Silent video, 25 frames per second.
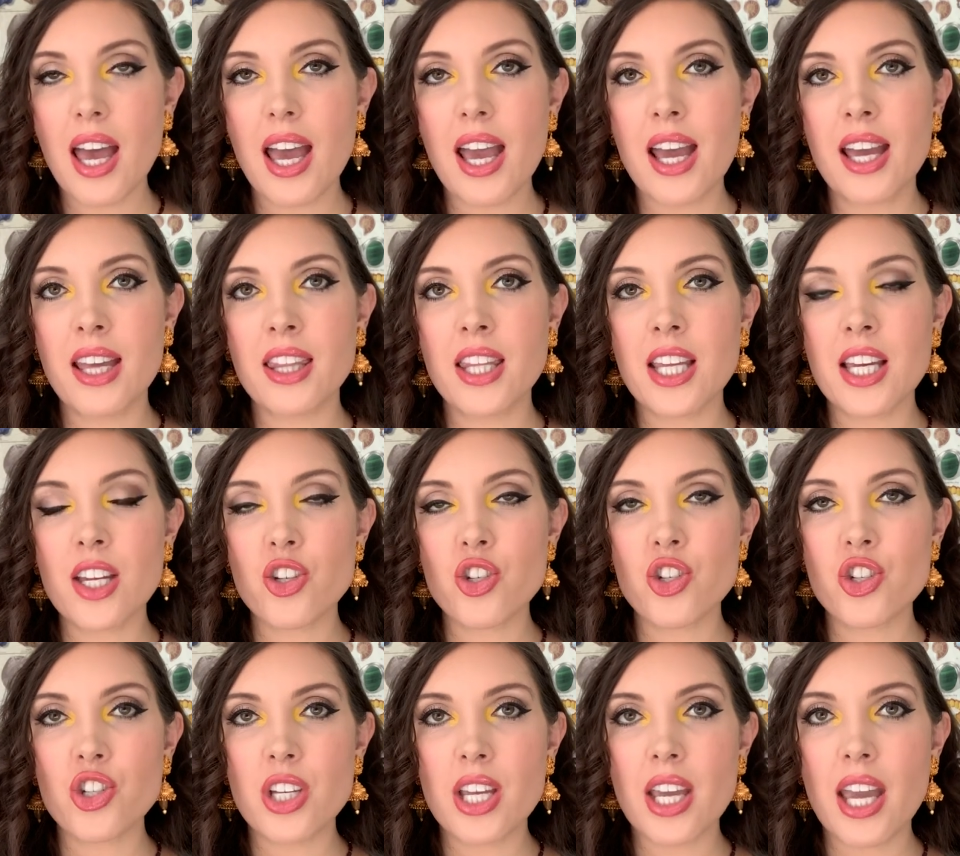and that
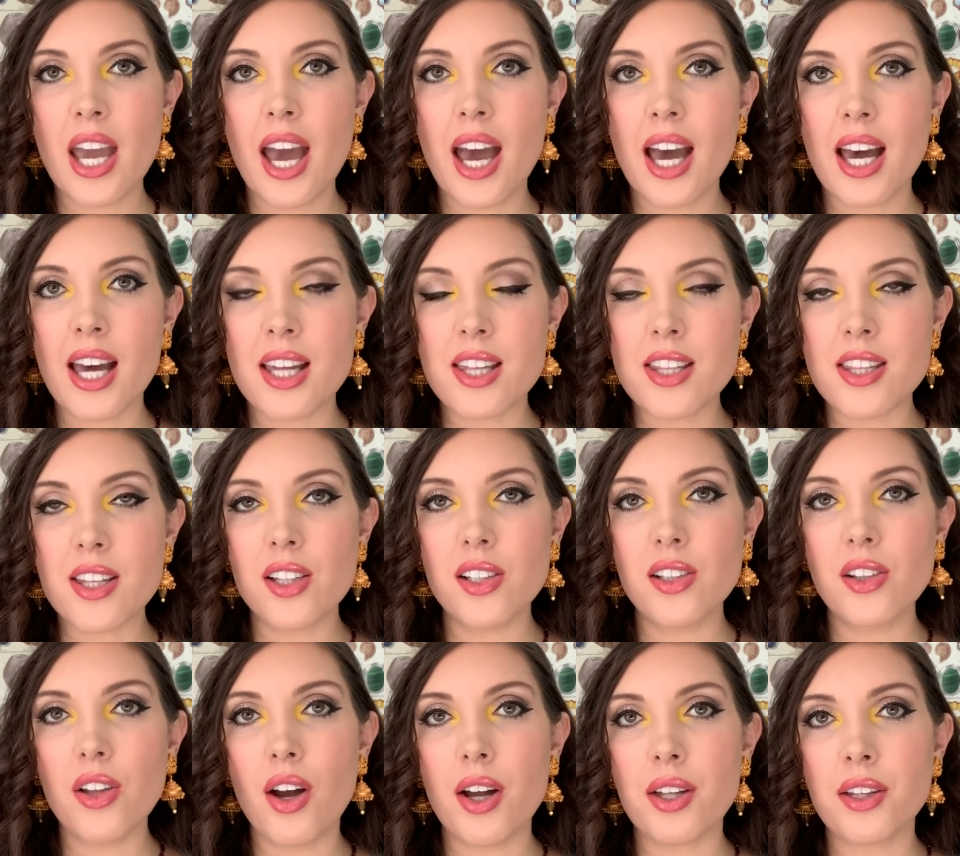she has
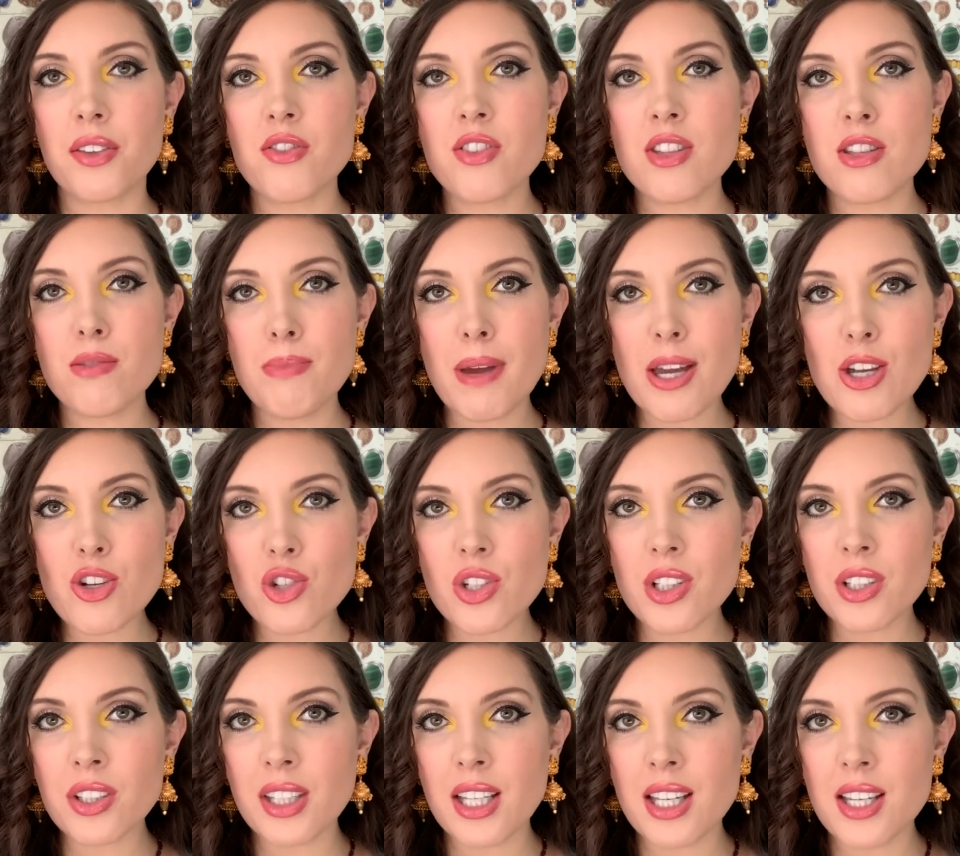a lot of
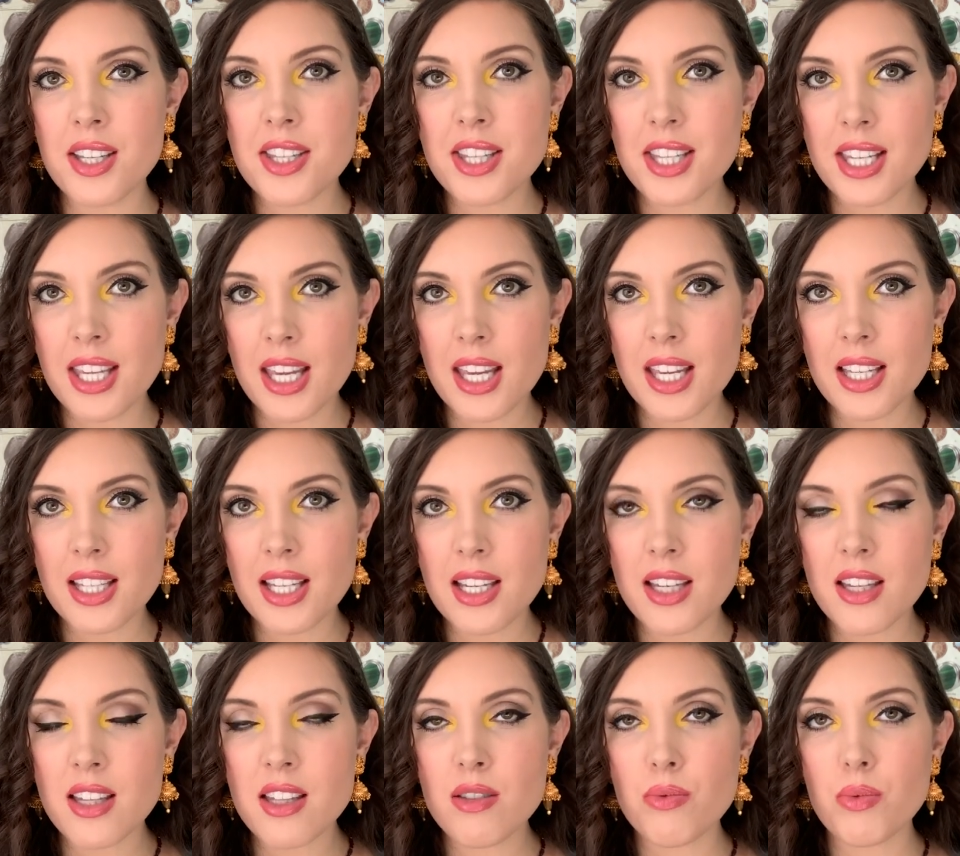special needs
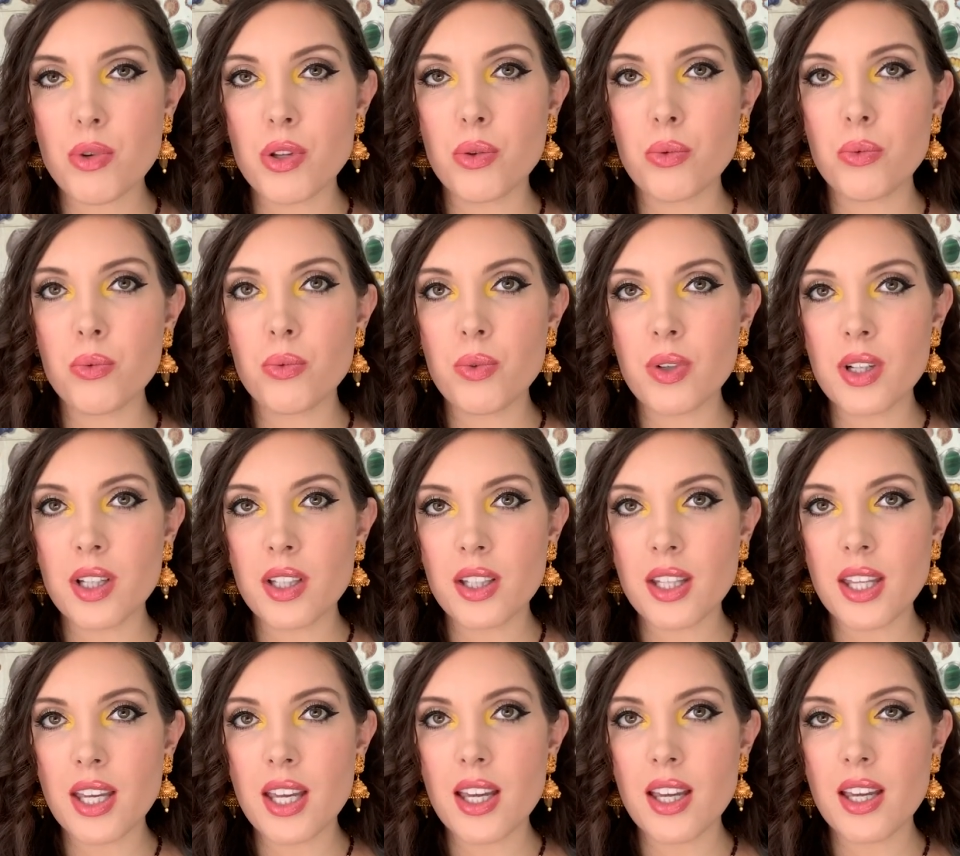kitties with
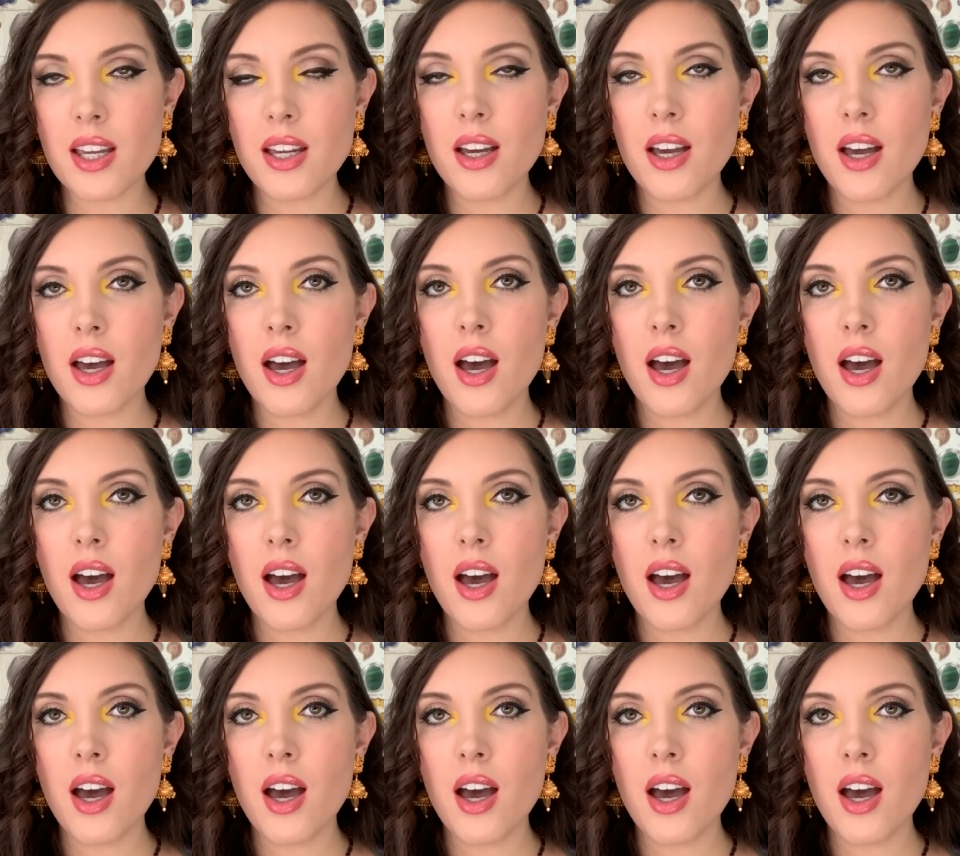really